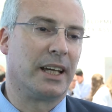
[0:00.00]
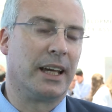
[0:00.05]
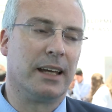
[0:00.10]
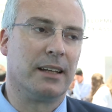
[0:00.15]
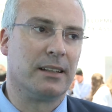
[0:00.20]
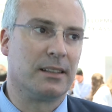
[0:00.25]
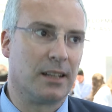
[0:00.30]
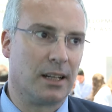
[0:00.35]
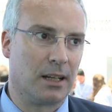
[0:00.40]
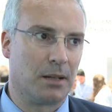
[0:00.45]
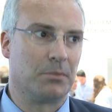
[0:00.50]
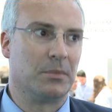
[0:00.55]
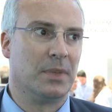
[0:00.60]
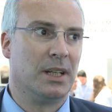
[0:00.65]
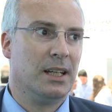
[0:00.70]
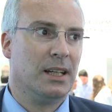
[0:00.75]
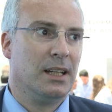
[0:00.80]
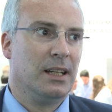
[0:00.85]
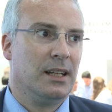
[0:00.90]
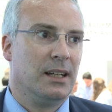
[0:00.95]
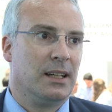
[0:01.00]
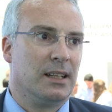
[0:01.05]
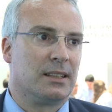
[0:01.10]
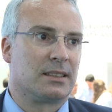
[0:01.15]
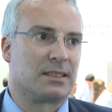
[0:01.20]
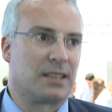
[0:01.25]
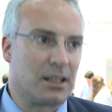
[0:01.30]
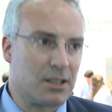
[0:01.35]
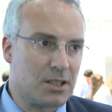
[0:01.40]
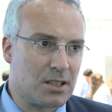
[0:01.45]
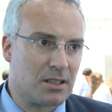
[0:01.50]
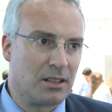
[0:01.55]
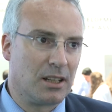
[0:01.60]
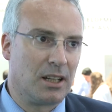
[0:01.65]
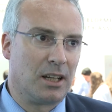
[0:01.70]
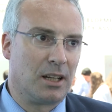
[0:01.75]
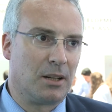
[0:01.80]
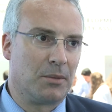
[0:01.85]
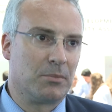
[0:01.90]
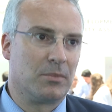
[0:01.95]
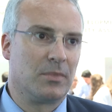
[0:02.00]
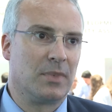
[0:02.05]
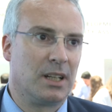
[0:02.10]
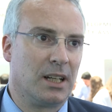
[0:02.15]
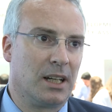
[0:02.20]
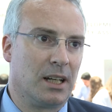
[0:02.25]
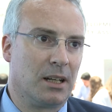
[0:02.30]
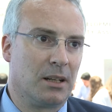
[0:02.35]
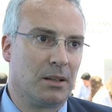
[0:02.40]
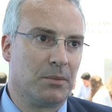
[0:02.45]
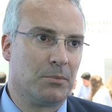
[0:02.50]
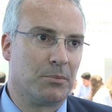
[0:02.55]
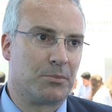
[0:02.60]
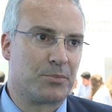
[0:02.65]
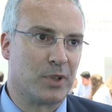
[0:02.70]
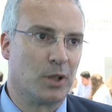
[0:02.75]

And um, such um, um,